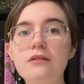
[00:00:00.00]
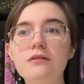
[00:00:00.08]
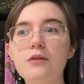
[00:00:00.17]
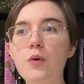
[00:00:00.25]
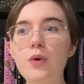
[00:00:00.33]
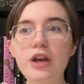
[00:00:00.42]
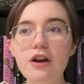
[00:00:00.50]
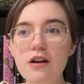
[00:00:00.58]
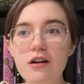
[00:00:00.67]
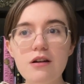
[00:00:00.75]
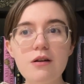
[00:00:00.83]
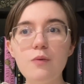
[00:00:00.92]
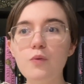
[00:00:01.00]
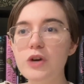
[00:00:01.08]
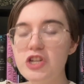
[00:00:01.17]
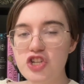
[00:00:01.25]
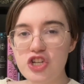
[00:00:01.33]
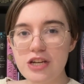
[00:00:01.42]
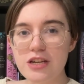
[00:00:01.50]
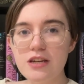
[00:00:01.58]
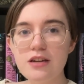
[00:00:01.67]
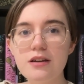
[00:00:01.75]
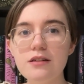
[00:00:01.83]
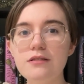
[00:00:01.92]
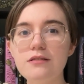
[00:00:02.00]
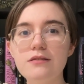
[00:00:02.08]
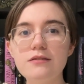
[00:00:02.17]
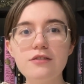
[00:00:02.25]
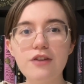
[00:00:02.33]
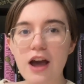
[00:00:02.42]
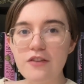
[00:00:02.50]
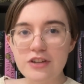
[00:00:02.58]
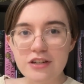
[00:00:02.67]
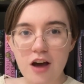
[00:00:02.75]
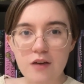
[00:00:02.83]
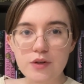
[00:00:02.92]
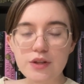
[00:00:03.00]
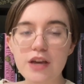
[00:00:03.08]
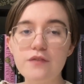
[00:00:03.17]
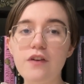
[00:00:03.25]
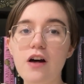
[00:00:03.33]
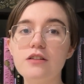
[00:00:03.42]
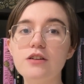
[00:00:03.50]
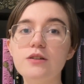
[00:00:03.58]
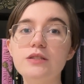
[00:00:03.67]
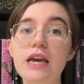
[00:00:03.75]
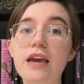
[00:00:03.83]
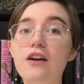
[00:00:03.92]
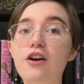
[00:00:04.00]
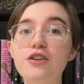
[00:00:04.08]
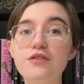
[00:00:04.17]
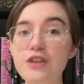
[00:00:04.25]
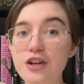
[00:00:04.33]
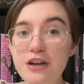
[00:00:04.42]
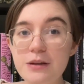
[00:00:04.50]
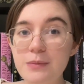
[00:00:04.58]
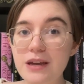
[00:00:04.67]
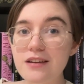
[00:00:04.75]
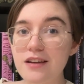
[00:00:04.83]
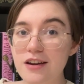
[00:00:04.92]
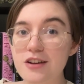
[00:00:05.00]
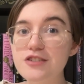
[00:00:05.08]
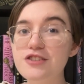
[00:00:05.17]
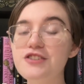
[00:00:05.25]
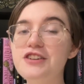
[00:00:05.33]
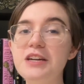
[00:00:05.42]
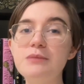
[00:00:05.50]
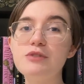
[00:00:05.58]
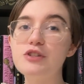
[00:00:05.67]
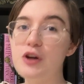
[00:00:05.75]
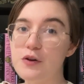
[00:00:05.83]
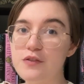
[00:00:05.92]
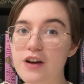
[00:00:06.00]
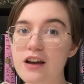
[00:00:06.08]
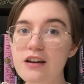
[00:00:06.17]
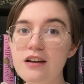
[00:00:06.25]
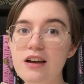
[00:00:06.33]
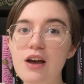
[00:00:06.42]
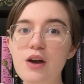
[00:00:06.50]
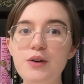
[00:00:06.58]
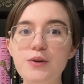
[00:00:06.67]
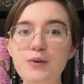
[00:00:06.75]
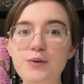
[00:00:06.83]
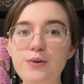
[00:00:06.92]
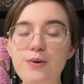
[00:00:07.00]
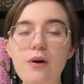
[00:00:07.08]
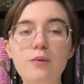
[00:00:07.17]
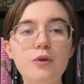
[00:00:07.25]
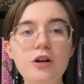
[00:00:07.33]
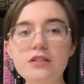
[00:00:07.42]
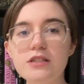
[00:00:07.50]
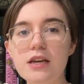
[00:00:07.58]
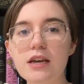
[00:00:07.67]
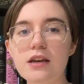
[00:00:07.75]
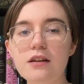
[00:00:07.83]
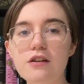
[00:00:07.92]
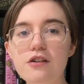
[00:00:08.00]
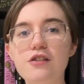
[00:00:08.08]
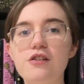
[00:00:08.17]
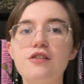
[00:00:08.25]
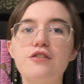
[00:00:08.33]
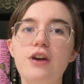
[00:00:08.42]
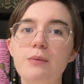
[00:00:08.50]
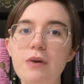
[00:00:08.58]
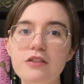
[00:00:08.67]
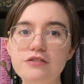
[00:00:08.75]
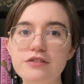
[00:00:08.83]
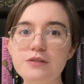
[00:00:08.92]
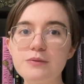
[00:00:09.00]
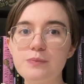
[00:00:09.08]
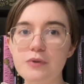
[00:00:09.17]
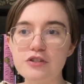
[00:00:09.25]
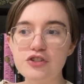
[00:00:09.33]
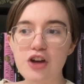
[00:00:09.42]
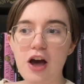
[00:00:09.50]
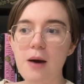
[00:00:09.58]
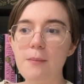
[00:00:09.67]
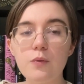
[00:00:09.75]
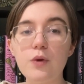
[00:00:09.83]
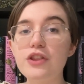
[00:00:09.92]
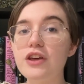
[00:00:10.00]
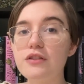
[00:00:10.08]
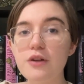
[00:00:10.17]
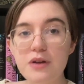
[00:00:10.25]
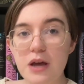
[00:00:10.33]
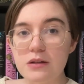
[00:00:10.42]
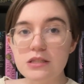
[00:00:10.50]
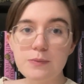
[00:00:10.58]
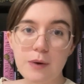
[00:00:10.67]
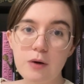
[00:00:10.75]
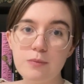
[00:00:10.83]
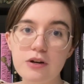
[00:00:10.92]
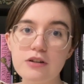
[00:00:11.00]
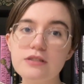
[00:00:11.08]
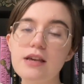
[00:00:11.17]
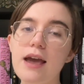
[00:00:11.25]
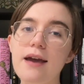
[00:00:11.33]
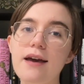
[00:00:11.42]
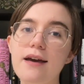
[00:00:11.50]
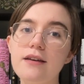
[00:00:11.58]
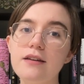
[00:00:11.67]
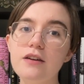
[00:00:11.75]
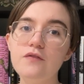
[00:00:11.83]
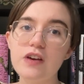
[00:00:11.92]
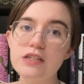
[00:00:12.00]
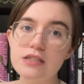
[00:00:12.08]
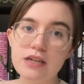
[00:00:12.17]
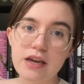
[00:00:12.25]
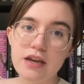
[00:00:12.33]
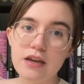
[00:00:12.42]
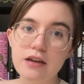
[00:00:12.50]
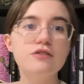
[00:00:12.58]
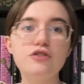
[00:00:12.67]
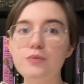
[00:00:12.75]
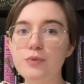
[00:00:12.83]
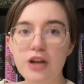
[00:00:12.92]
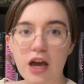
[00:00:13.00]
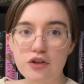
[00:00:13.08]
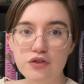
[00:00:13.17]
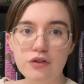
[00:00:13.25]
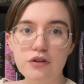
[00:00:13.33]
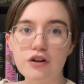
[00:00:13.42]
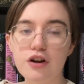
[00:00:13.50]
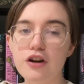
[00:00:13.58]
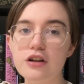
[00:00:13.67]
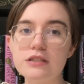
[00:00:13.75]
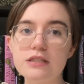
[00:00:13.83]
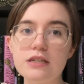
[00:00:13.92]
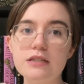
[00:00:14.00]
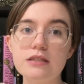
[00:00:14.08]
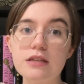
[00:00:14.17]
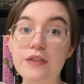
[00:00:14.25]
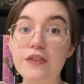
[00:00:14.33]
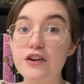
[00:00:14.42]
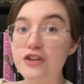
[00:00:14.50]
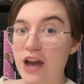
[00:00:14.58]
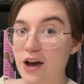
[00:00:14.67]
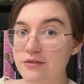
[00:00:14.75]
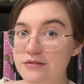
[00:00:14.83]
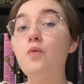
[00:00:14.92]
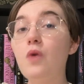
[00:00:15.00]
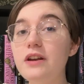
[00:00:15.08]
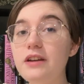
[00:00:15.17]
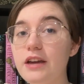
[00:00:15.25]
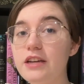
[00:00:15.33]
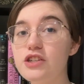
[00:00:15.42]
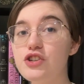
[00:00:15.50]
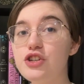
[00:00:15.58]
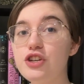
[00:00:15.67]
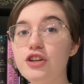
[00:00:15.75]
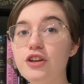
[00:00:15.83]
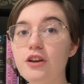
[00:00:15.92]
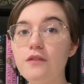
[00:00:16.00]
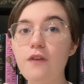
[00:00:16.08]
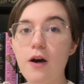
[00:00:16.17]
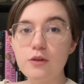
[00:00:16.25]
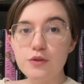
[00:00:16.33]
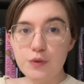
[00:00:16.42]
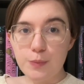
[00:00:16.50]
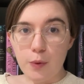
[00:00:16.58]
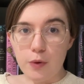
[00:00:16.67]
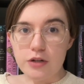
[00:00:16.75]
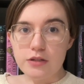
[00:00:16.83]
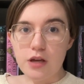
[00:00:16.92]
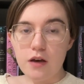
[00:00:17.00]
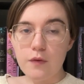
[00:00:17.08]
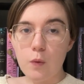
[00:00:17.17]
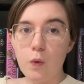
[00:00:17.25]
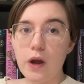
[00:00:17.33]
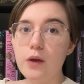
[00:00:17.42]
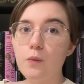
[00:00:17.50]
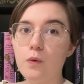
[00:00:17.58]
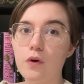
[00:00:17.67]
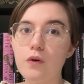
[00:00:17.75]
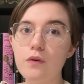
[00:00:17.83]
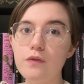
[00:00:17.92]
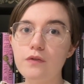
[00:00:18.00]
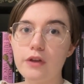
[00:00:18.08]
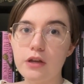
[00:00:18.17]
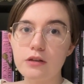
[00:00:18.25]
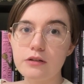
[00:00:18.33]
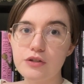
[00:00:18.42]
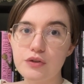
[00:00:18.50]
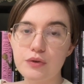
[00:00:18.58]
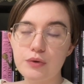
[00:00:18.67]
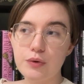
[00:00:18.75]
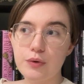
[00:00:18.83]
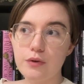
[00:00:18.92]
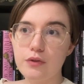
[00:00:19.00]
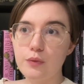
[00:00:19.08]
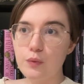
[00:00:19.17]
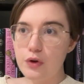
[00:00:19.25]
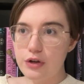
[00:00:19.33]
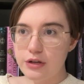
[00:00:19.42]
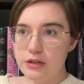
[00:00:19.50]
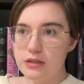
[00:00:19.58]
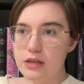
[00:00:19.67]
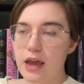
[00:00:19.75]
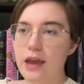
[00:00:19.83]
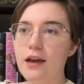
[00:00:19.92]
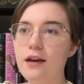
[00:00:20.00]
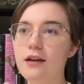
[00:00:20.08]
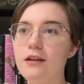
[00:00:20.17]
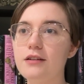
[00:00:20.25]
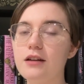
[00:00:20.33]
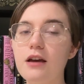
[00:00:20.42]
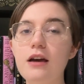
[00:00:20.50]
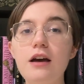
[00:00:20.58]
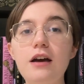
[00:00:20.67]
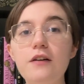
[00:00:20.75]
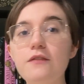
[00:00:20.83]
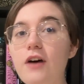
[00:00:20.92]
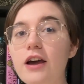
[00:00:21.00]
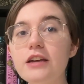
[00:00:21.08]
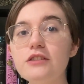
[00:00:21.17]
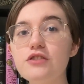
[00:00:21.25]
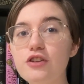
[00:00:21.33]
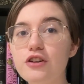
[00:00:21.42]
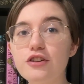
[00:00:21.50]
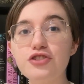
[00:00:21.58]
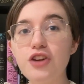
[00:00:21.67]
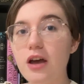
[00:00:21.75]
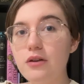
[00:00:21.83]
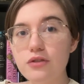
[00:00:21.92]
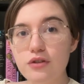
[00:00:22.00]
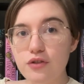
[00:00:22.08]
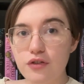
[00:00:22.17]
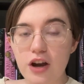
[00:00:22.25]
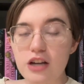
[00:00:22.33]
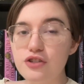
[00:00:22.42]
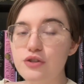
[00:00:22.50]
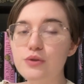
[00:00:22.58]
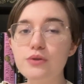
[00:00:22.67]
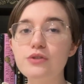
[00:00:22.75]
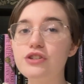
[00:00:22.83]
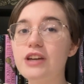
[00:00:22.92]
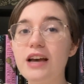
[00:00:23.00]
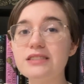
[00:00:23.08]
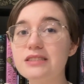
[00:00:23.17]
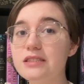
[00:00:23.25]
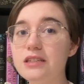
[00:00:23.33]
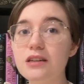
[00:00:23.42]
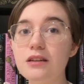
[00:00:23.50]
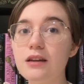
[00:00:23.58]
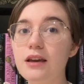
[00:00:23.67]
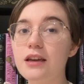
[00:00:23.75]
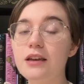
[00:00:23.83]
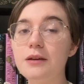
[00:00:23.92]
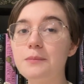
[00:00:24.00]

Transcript: queer, witchy graphic novel that follows a hard of hearing main character named Nova, who works in her grandmother's bookshop, where they loan out spell books and investigate supernatural occurrences in their town. One night, she follows reports of a white wolf into the woods and finds her childhood crush, who she hasn't seen in